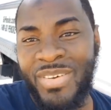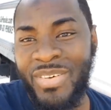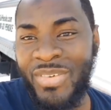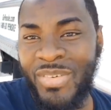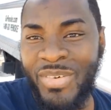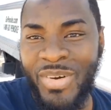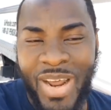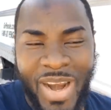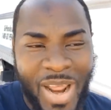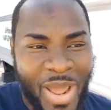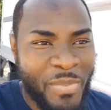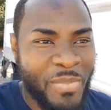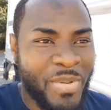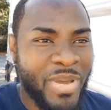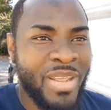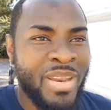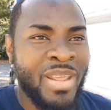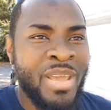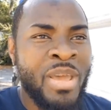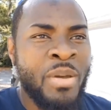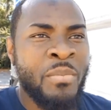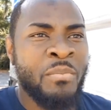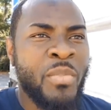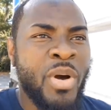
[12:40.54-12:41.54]
what happened.
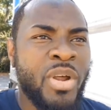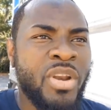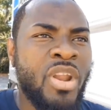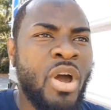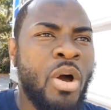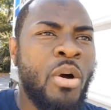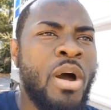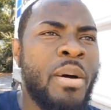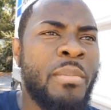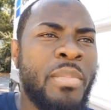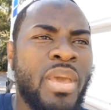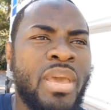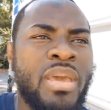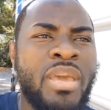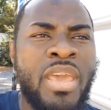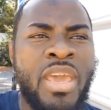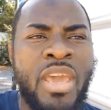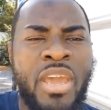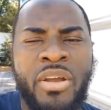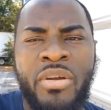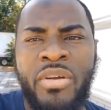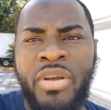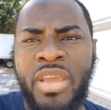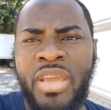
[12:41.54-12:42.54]
But now I'm
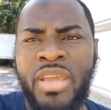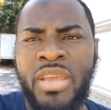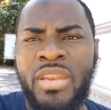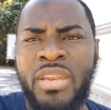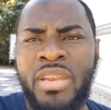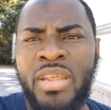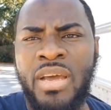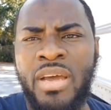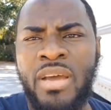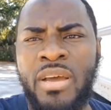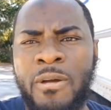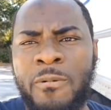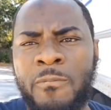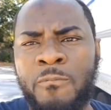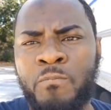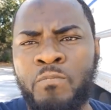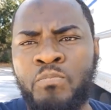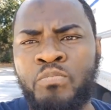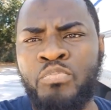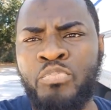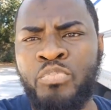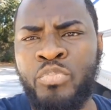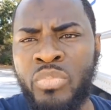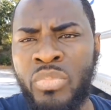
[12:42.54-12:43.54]
here in
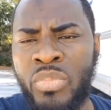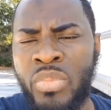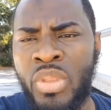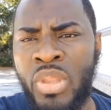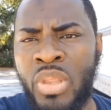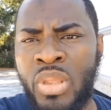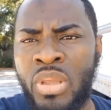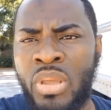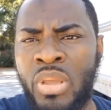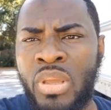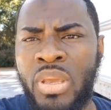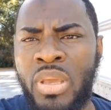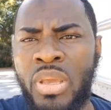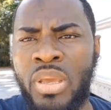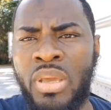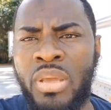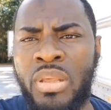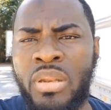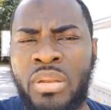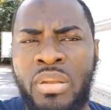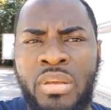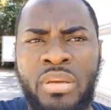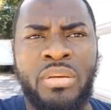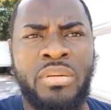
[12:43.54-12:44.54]
um,
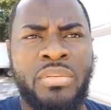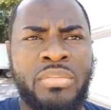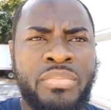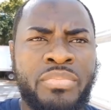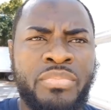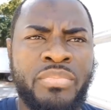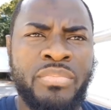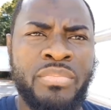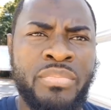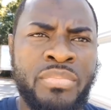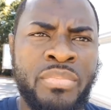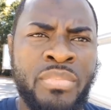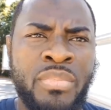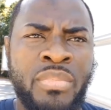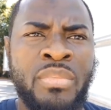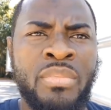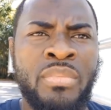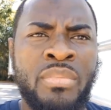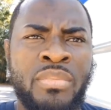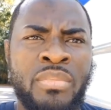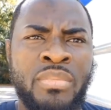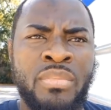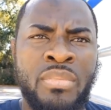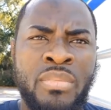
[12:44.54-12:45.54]
in uh,
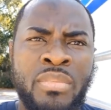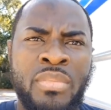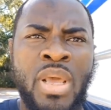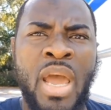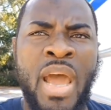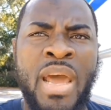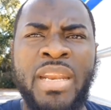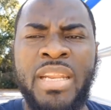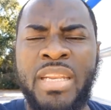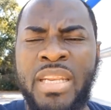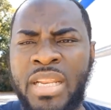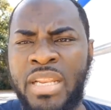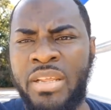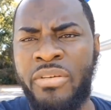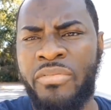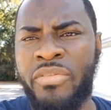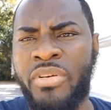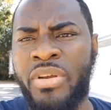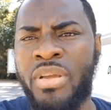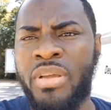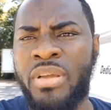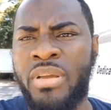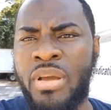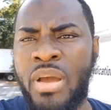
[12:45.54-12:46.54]
at the
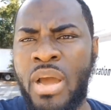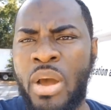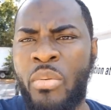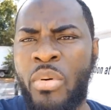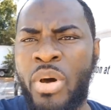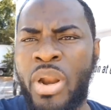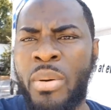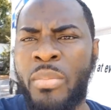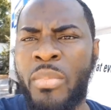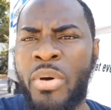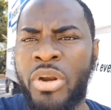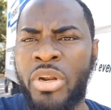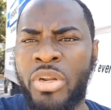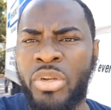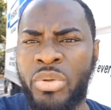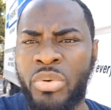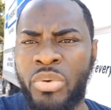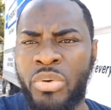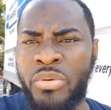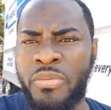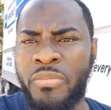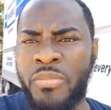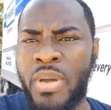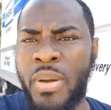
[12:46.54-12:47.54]
delivery, and what I'm gonna
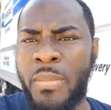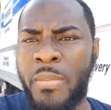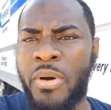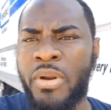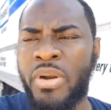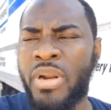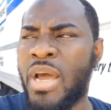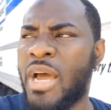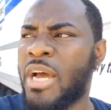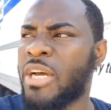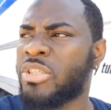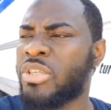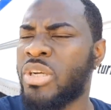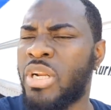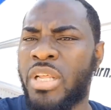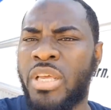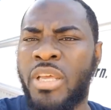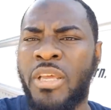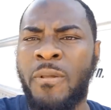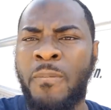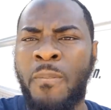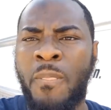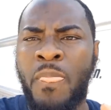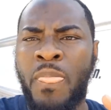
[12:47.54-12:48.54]
do, I'm gonna
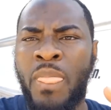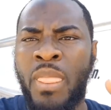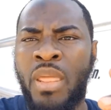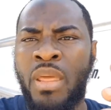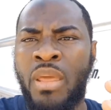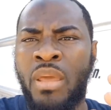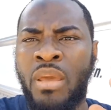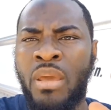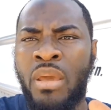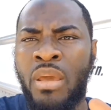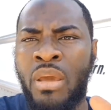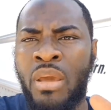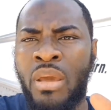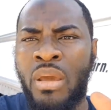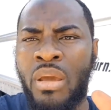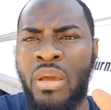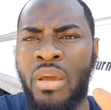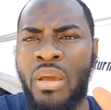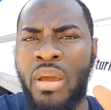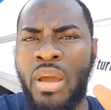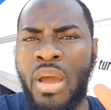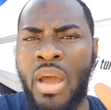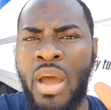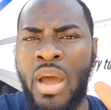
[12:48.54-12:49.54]
actually
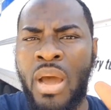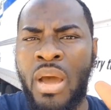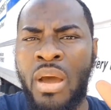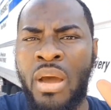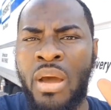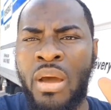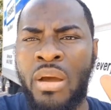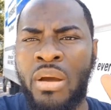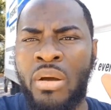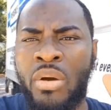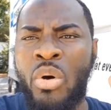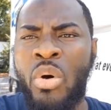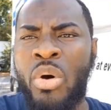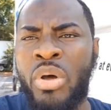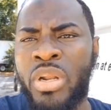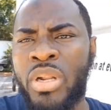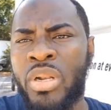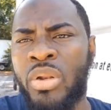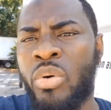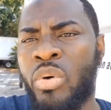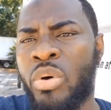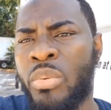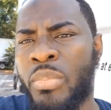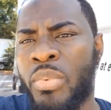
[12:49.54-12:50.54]
uh, go on the
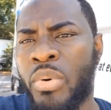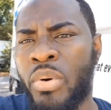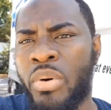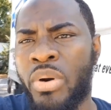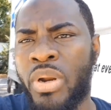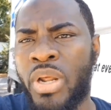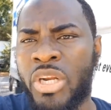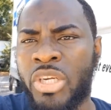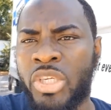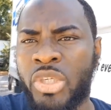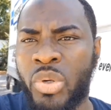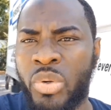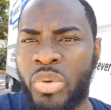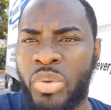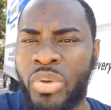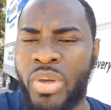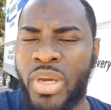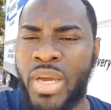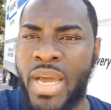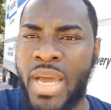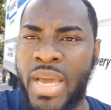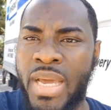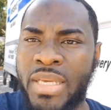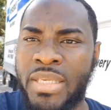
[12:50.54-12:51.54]
load board and show you
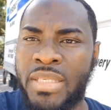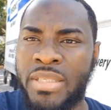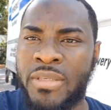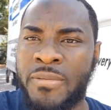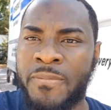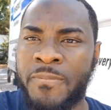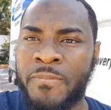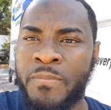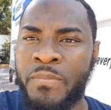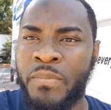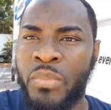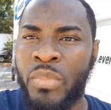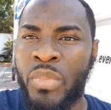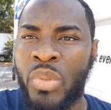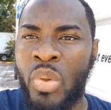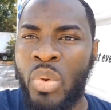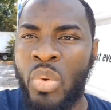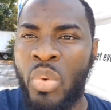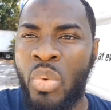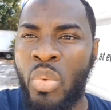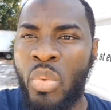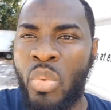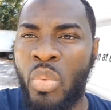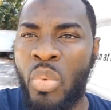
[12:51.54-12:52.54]
guys
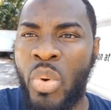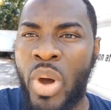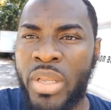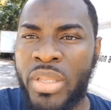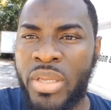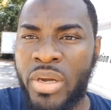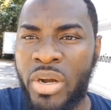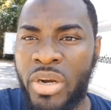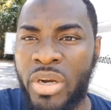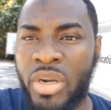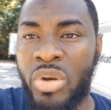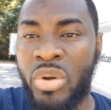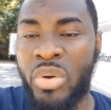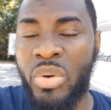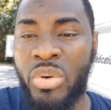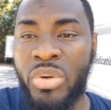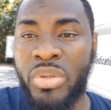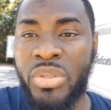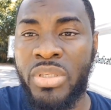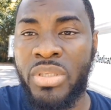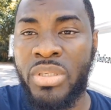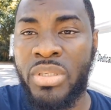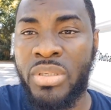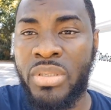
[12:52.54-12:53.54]
what are the
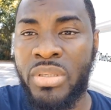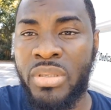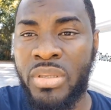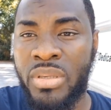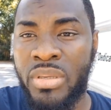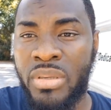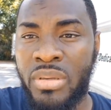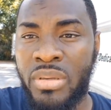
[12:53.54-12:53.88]
loads